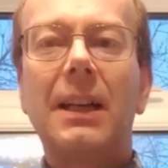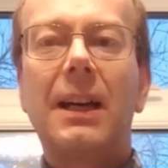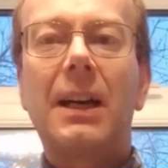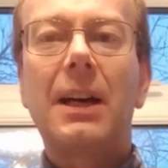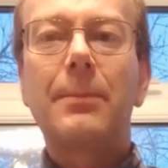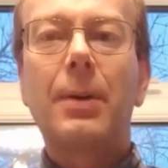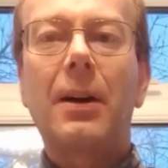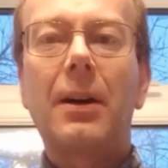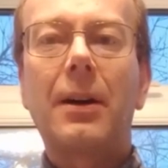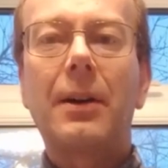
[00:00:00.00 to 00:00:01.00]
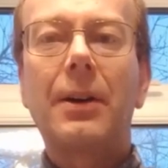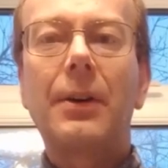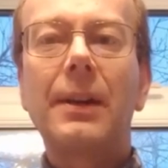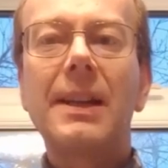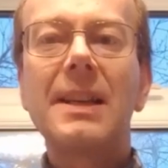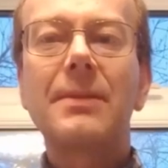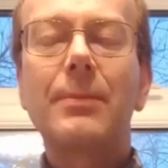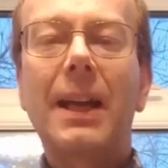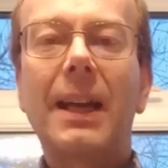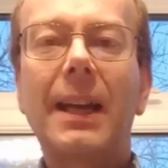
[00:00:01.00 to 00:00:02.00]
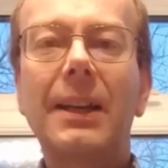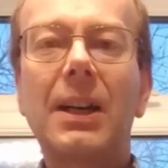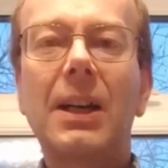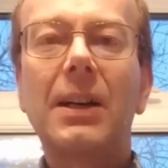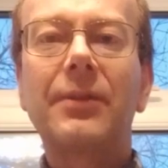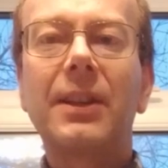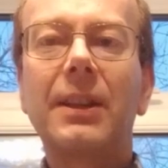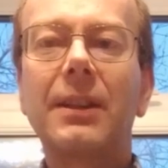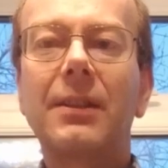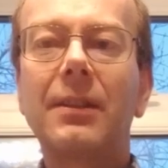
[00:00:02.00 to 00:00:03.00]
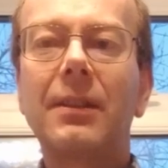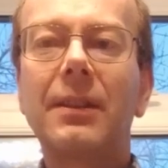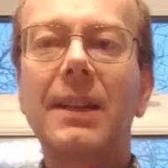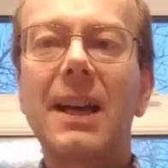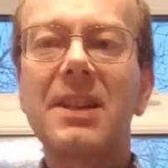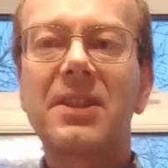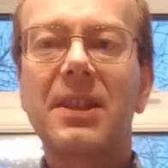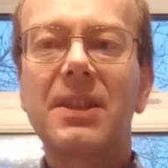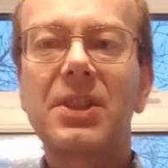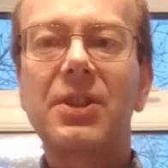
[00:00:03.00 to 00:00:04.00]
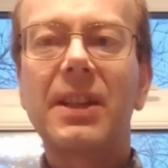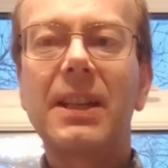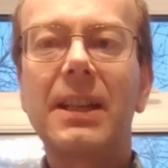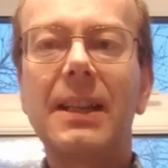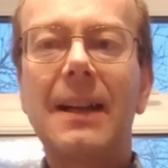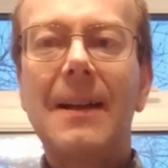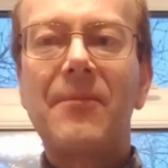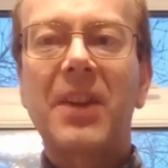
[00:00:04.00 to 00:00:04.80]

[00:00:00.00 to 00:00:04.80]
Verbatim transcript: Our bowl is made of a good ashen tree.